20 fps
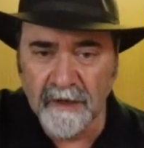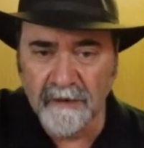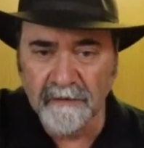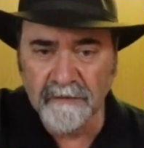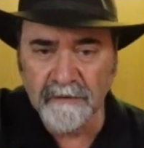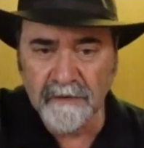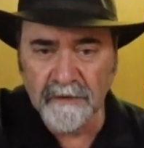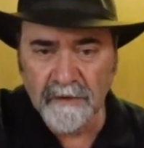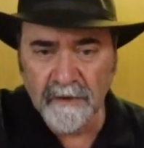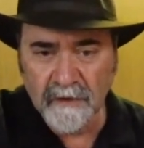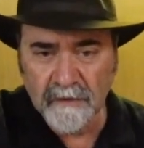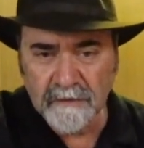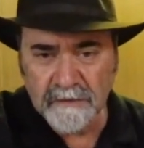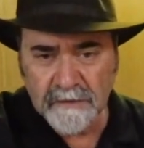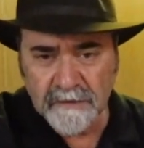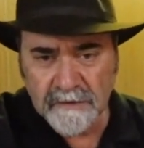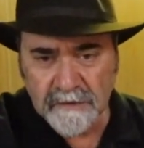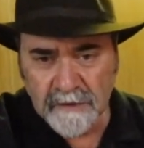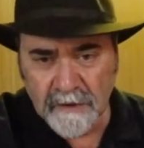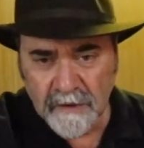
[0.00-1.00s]
If the
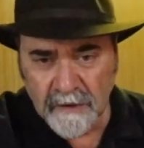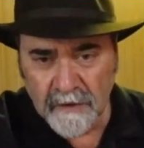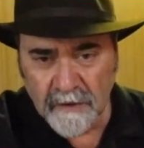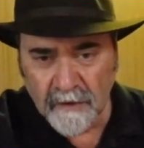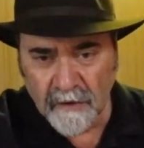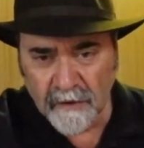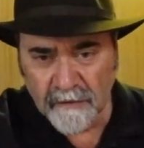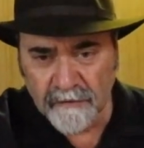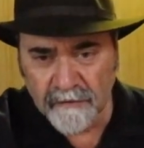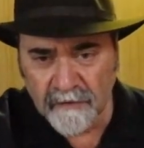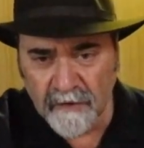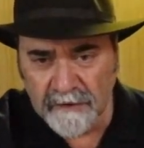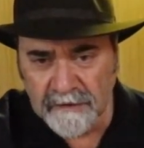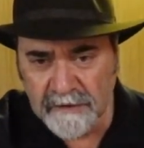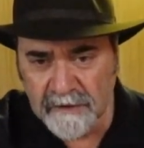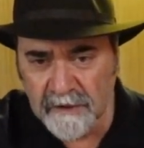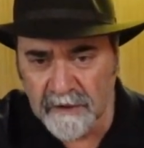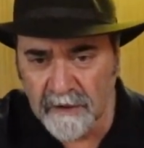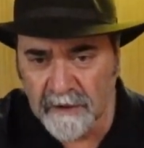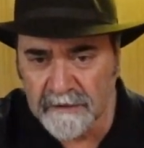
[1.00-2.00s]
notes are
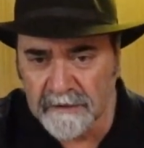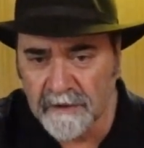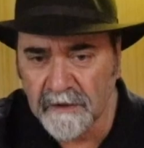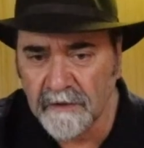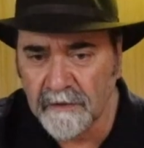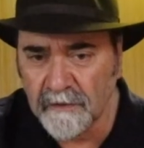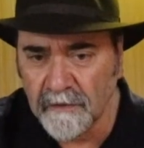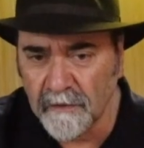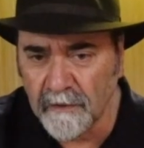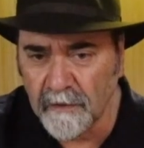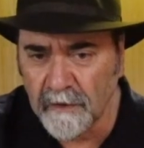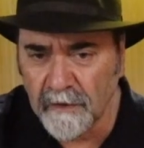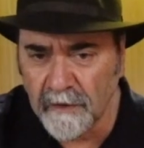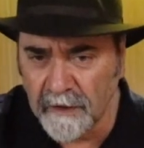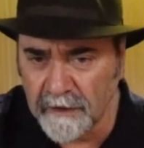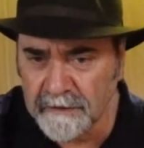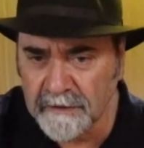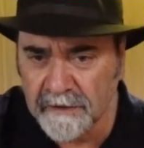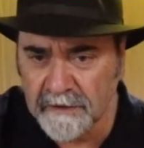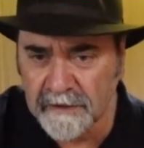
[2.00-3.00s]
fuzzy or
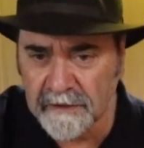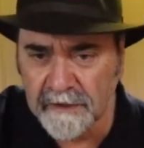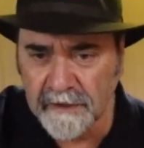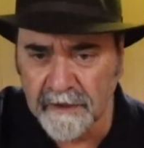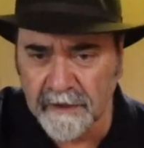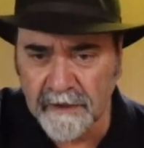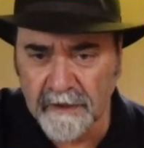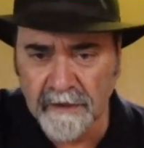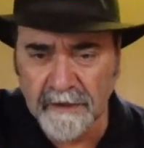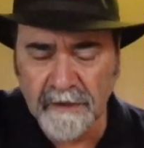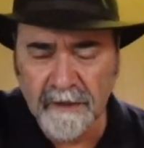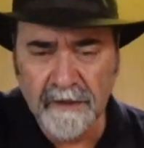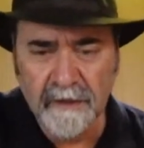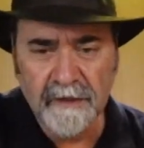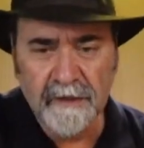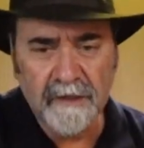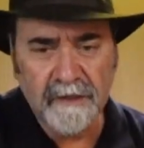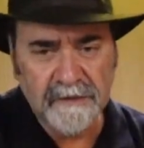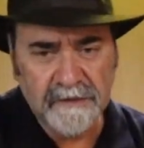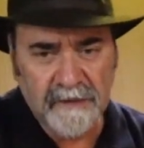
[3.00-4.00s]
unclear,
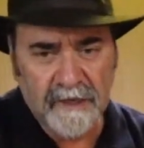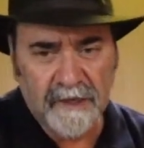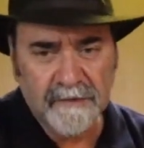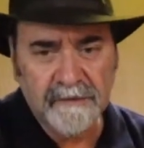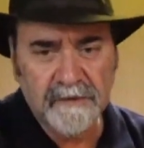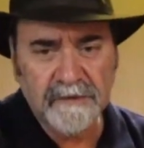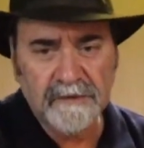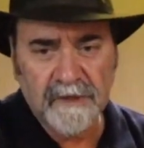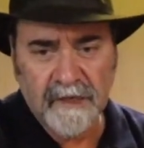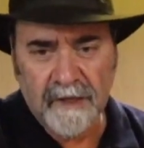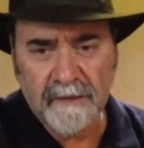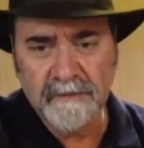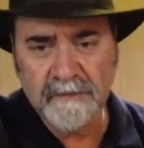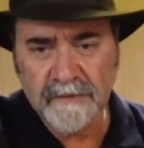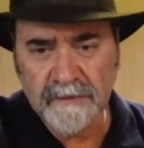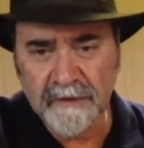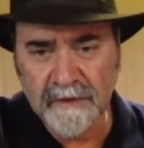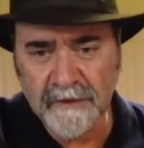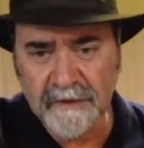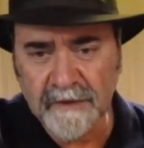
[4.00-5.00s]
it's time to stop
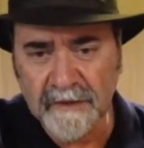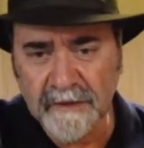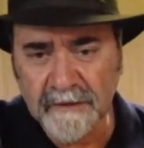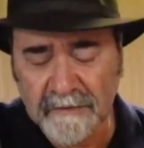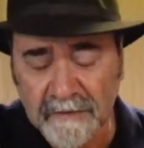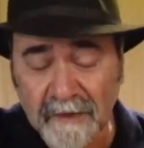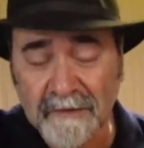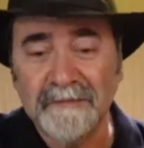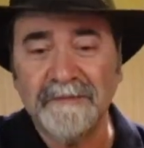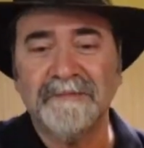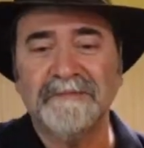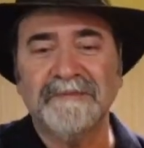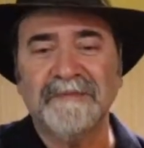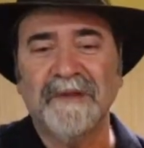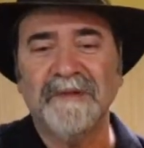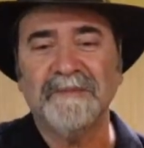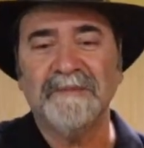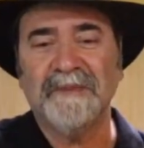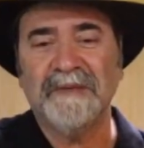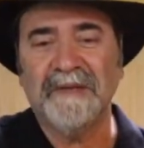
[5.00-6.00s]
drinking. Oh,
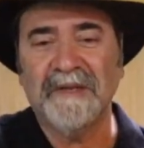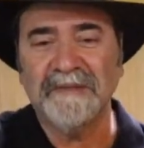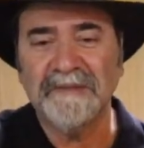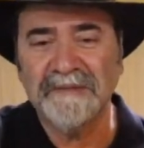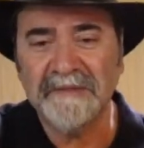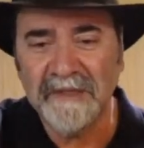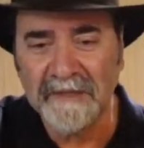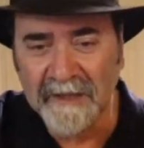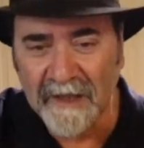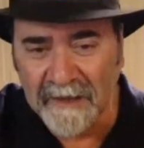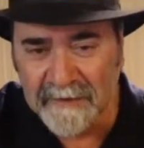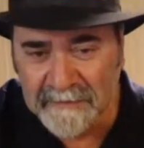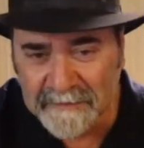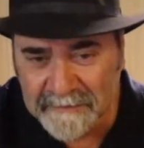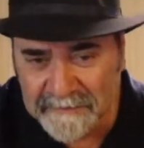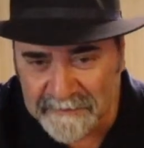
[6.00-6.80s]
no, it doesn't say that.